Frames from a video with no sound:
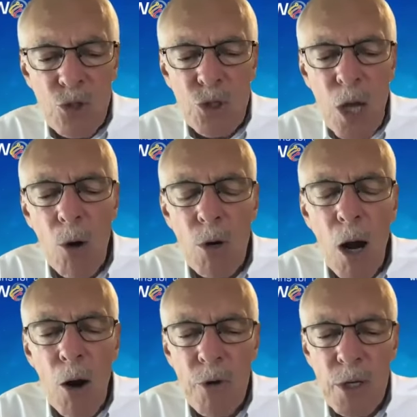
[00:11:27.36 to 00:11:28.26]
how
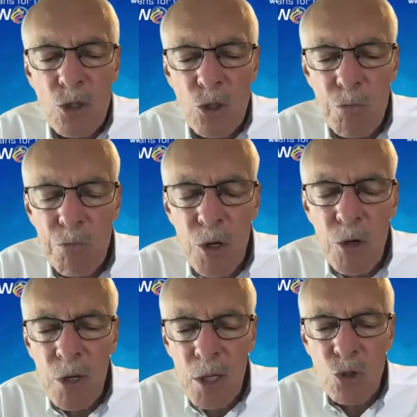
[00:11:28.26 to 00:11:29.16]
our
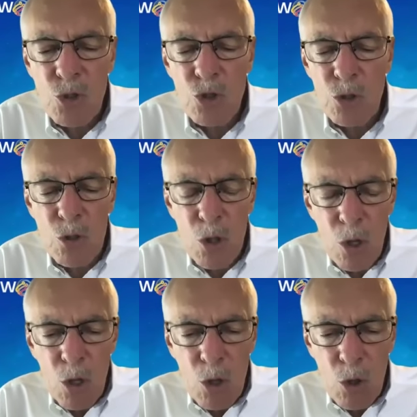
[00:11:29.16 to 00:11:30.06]
experience
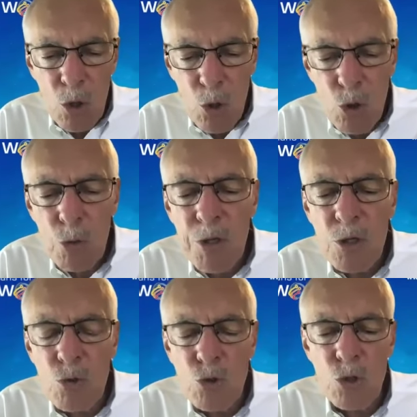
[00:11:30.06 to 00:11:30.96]
could be
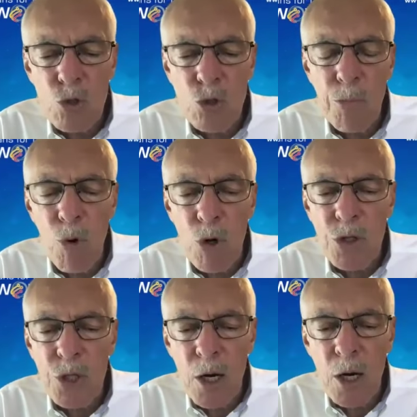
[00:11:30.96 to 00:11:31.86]
used to support
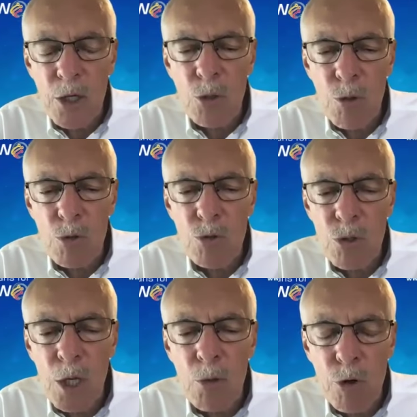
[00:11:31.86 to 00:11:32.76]
the argument
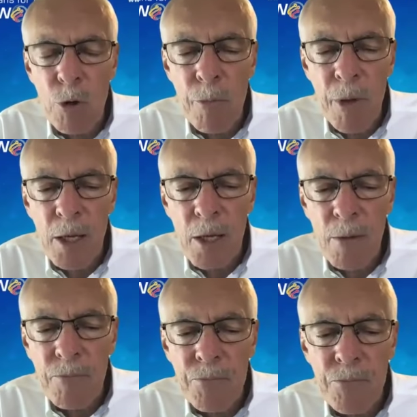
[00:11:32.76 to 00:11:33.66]
that we're
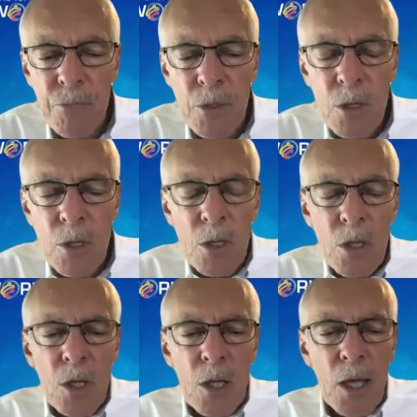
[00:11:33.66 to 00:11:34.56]
making.
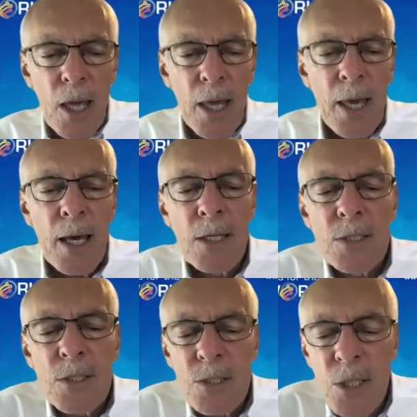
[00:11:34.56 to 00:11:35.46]

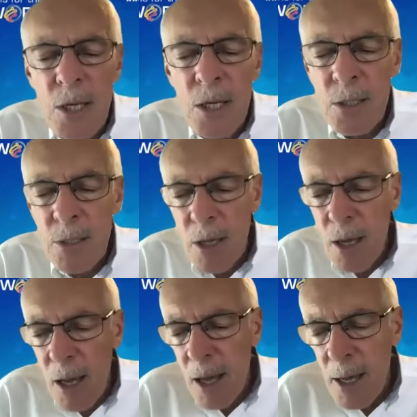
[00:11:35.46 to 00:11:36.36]
And then
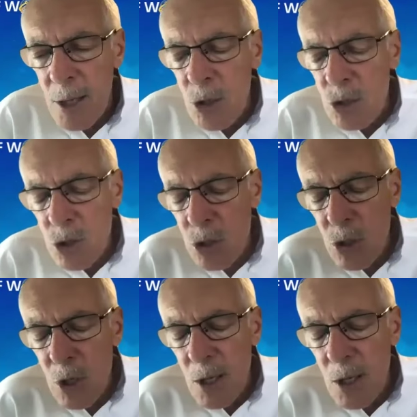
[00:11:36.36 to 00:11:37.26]
I looked
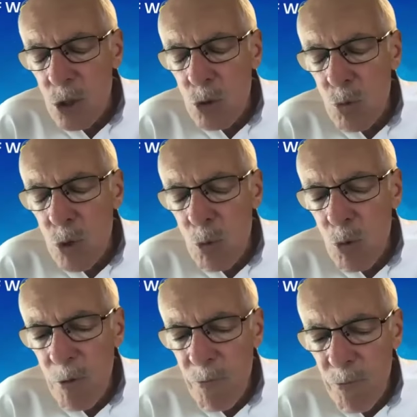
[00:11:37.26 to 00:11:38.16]
as we
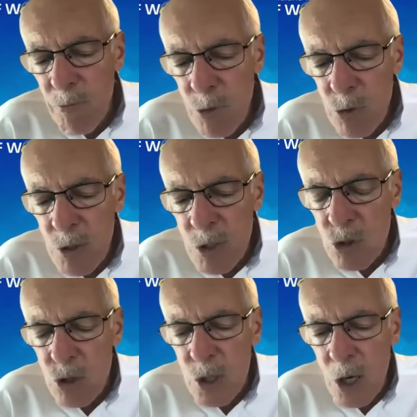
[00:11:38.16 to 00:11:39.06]
went further
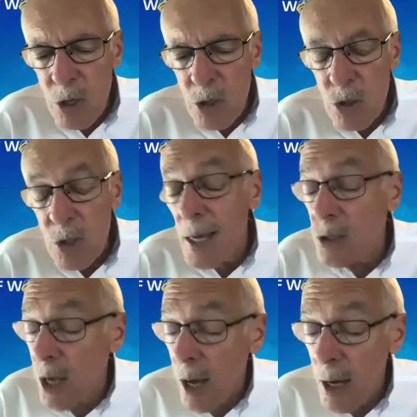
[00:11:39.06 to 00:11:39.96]
into the article,
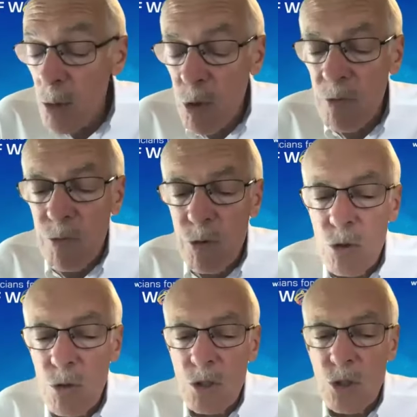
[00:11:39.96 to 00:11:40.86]
as I went
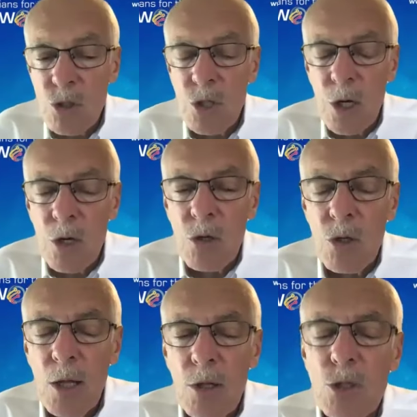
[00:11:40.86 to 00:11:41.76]
further into the
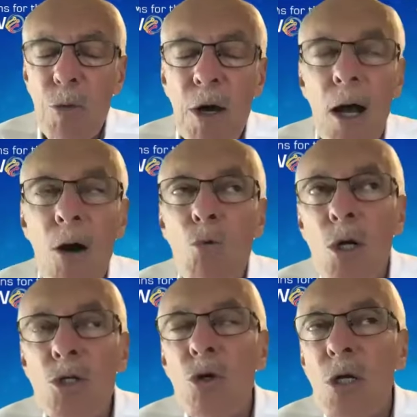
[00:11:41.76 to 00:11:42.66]
article, I looked about how
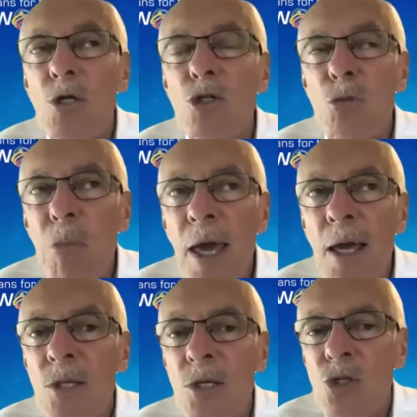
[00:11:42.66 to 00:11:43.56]
one could
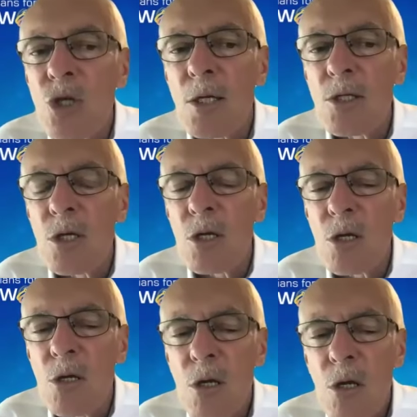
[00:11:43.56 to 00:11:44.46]
expand this
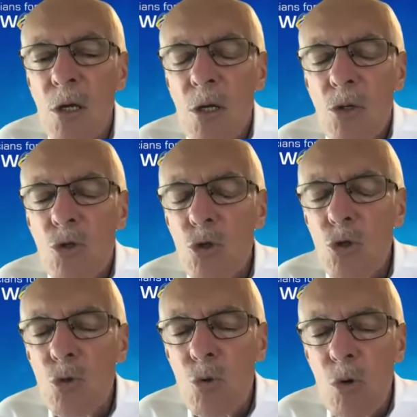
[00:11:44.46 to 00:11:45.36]
idea
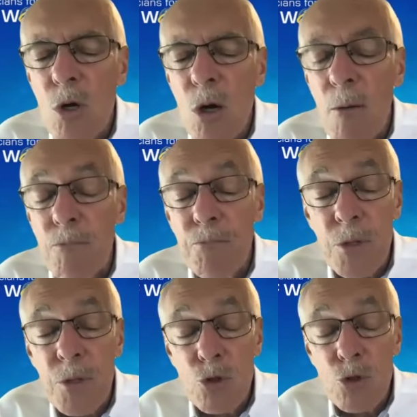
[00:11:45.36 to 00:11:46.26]
to
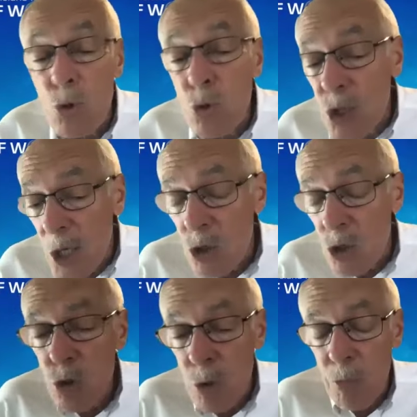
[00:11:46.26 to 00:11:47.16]
students actually
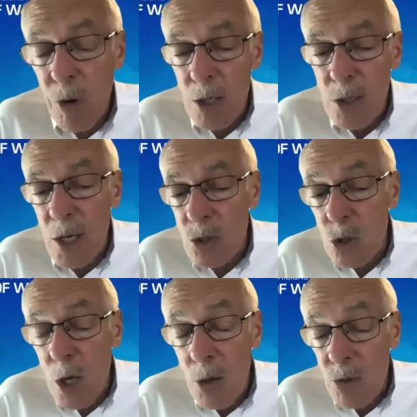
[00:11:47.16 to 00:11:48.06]
doing podcasts
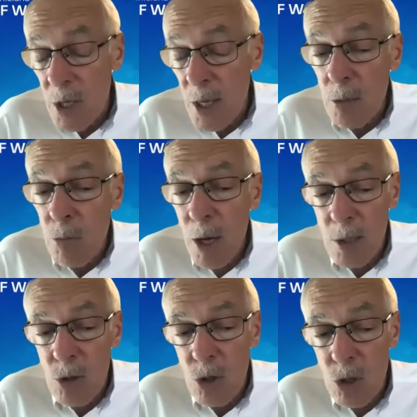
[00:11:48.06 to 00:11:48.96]
and how that
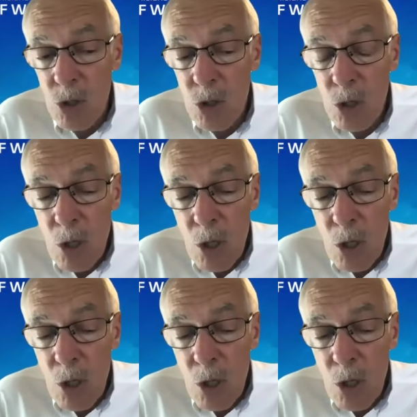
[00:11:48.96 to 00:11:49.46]
might look.